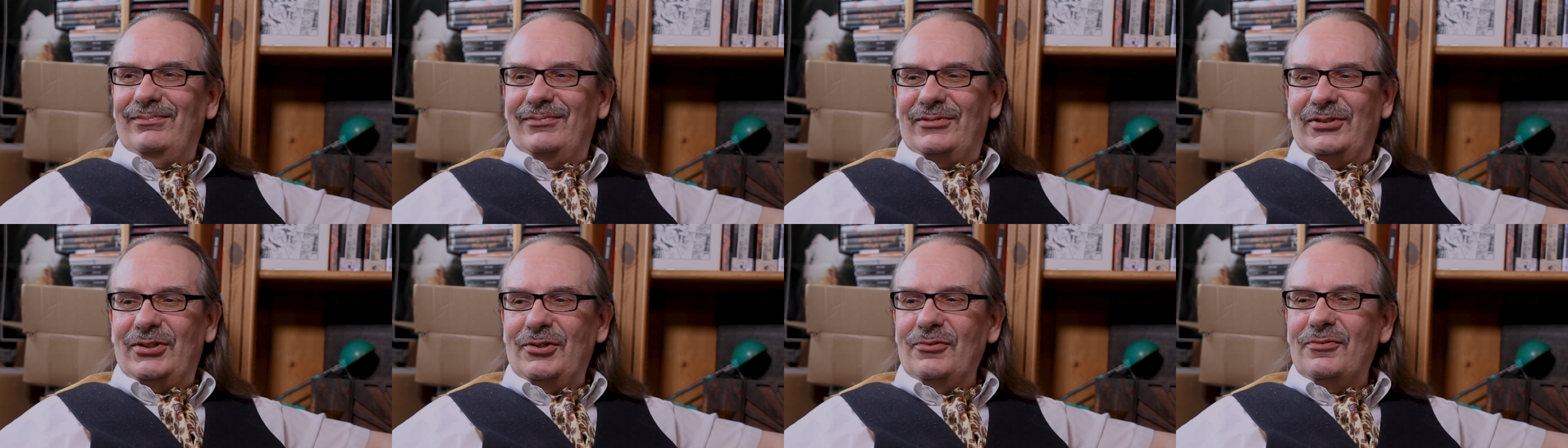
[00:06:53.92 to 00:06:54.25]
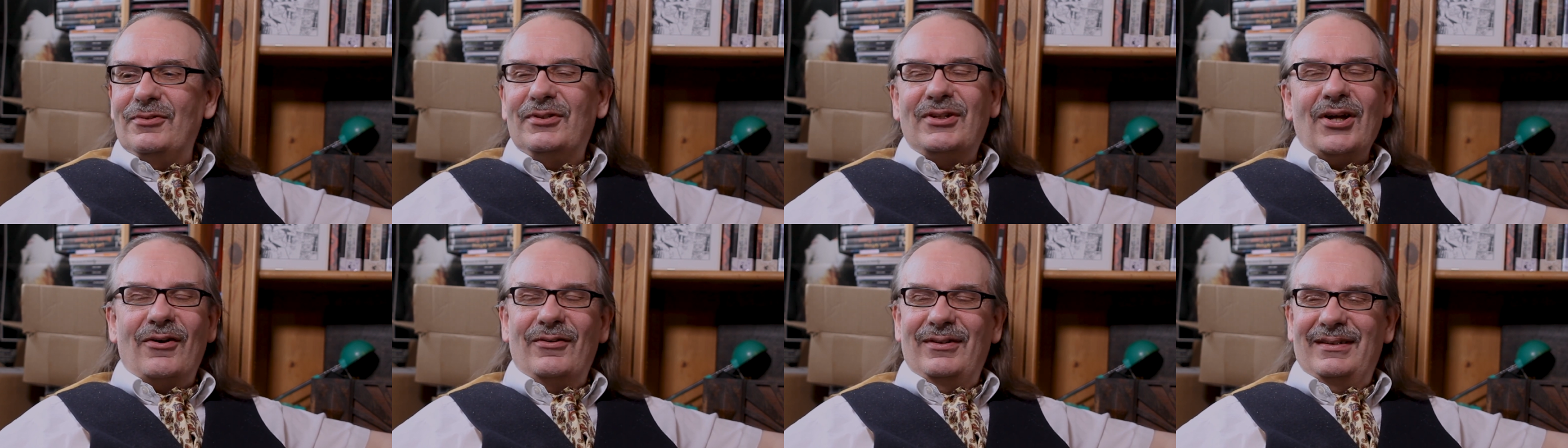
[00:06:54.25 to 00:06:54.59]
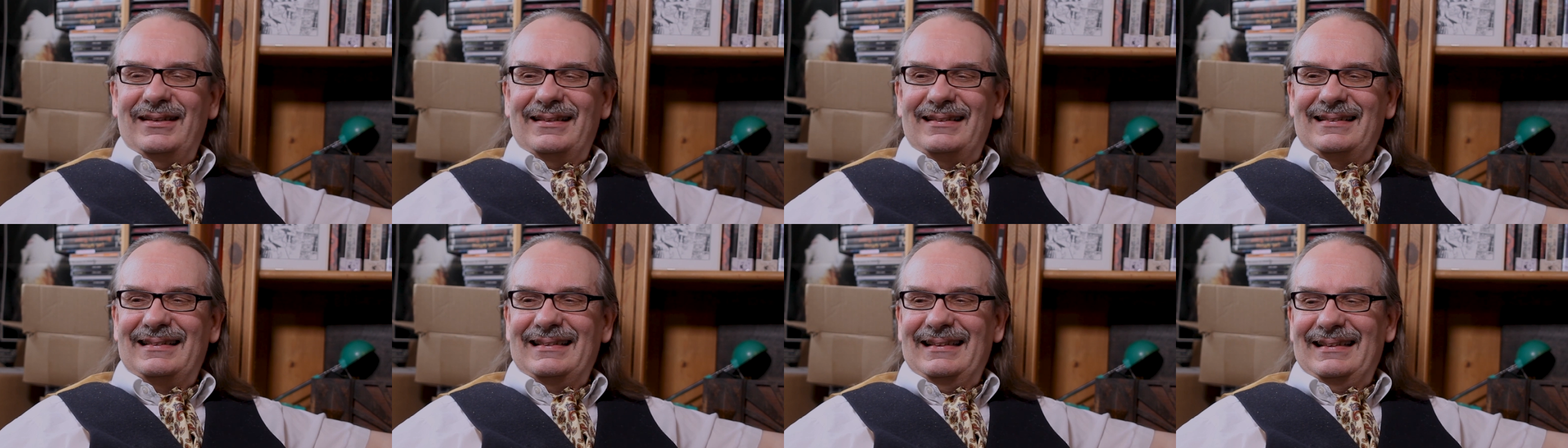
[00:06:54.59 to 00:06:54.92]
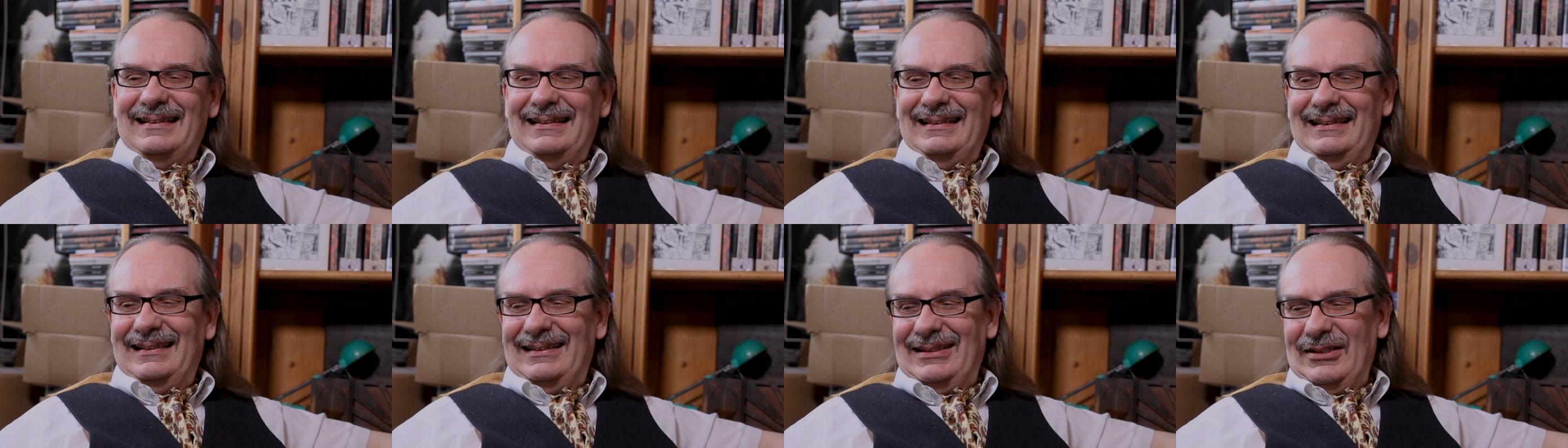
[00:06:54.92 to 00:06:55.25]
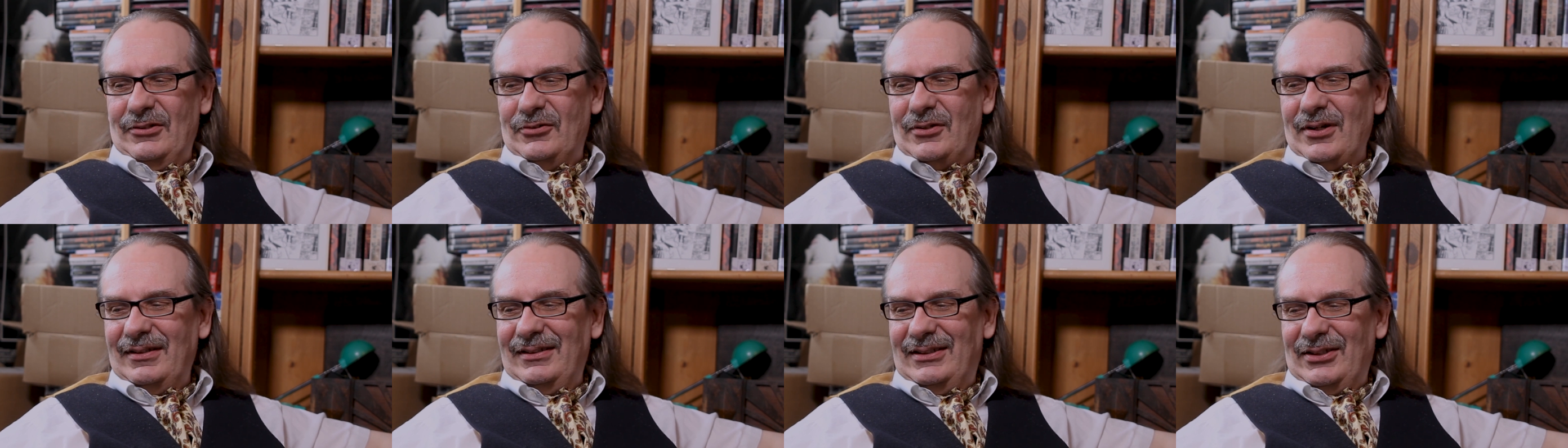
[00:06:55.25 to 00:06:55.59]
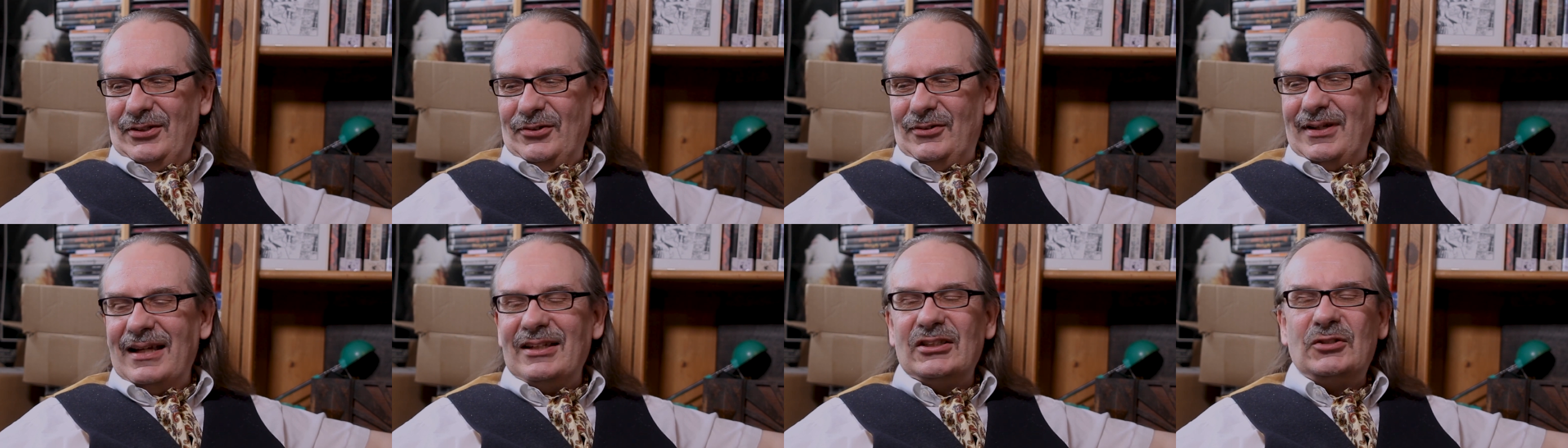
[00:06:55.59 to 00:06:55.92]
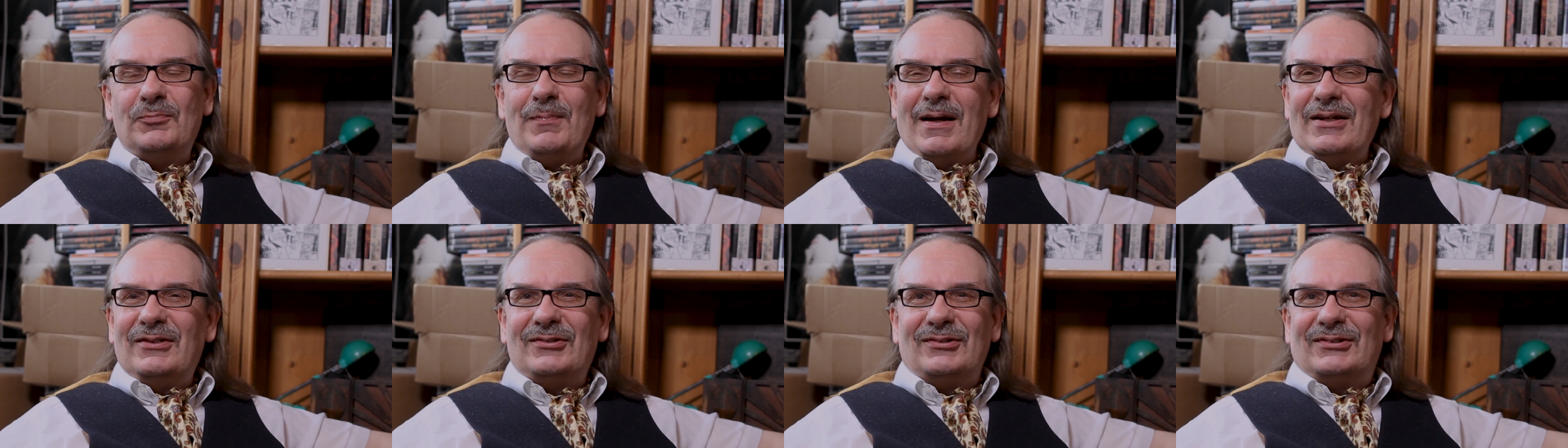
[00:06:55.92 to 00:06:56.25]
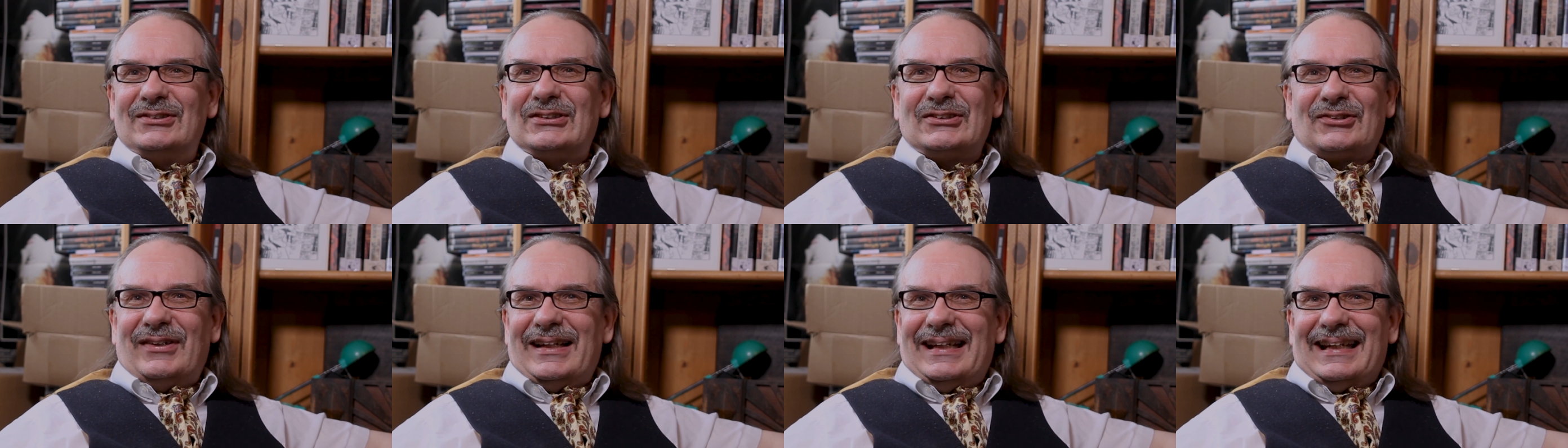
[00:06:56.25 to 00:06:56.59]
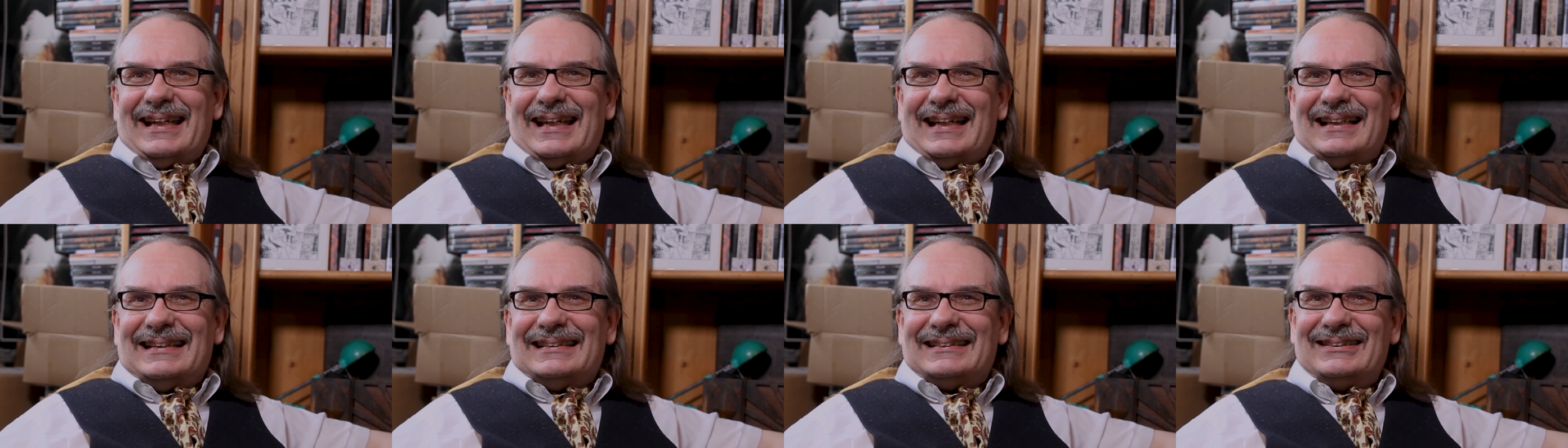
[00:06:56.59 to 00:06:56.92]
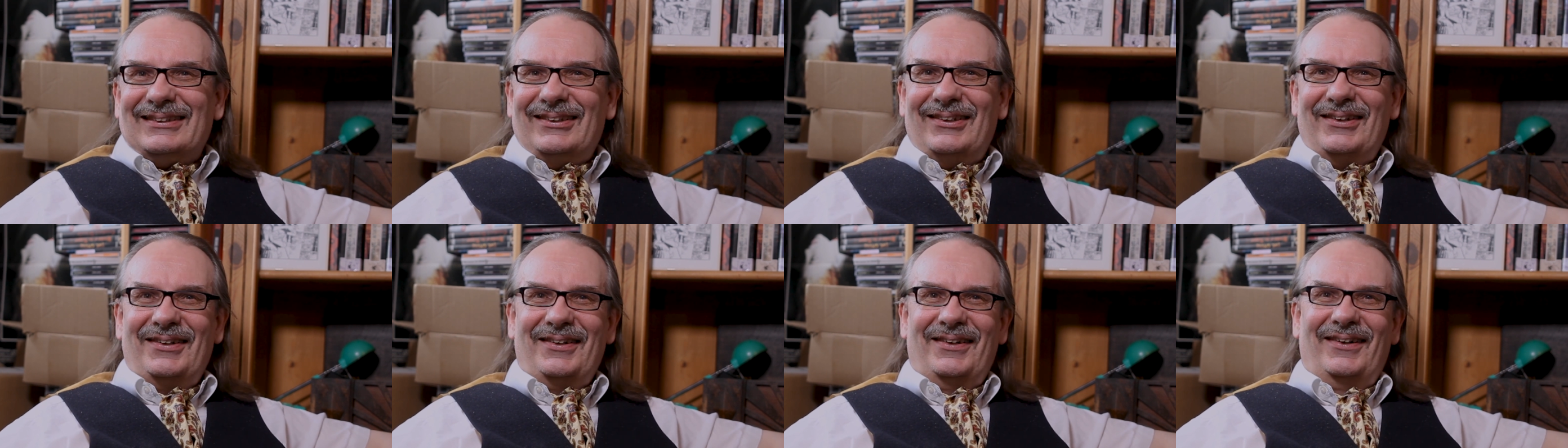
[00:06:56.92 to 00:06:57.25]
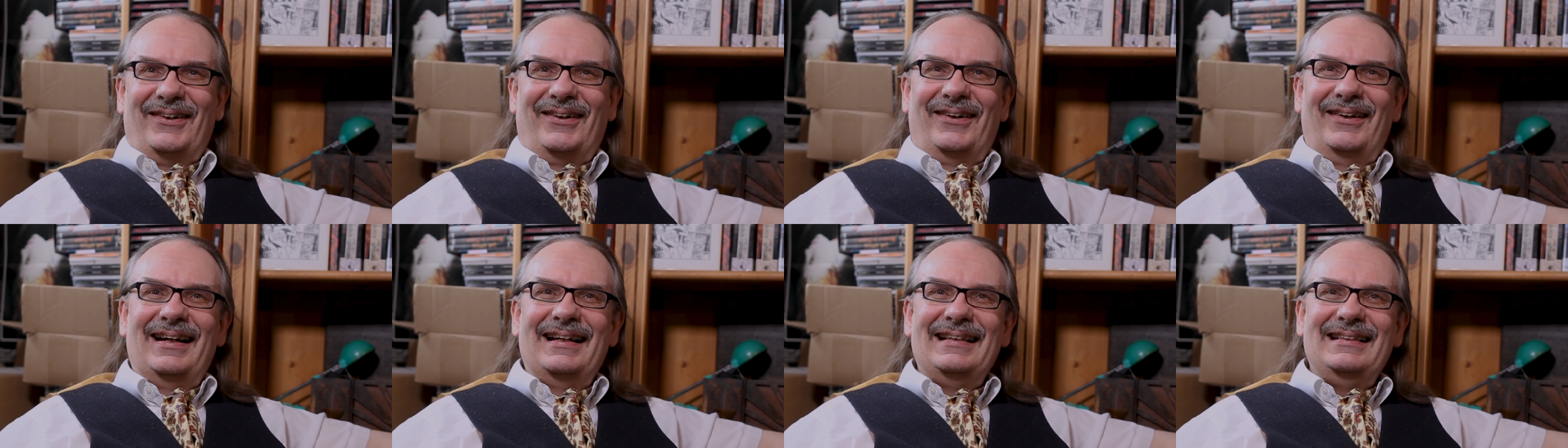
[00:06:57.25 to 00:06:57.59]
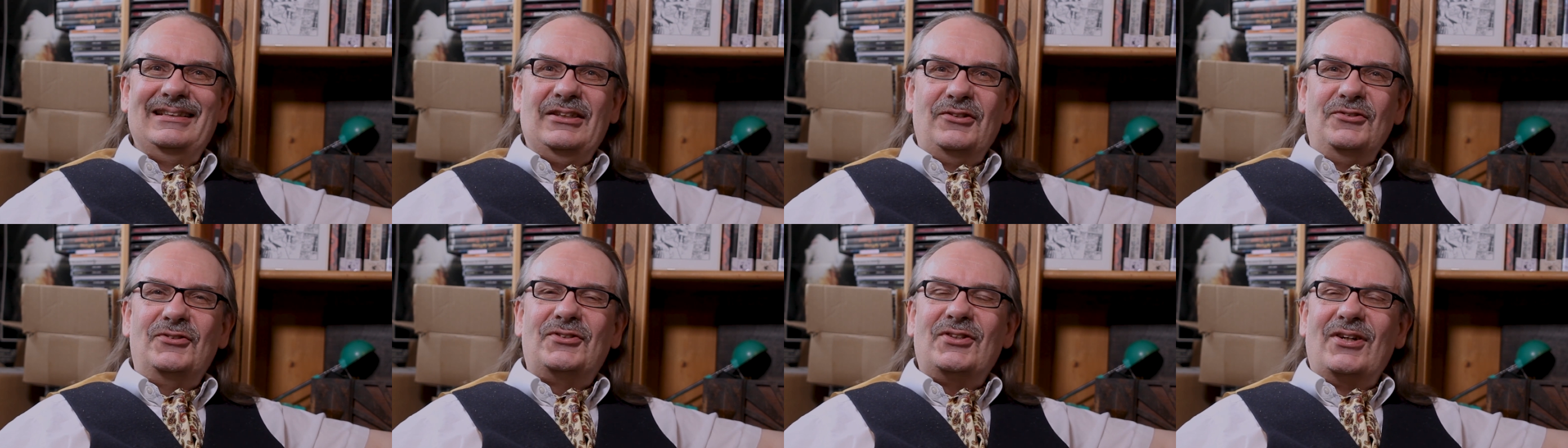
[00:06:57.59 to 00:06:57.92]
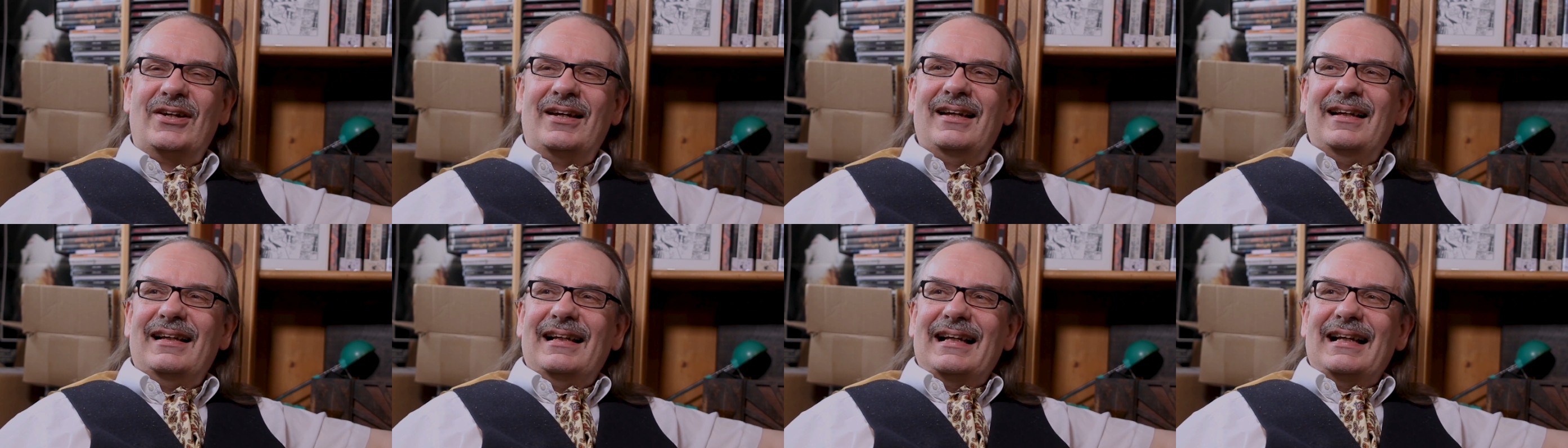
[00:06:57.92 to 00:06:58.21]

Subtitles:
you go and do you get special screenings, or do you do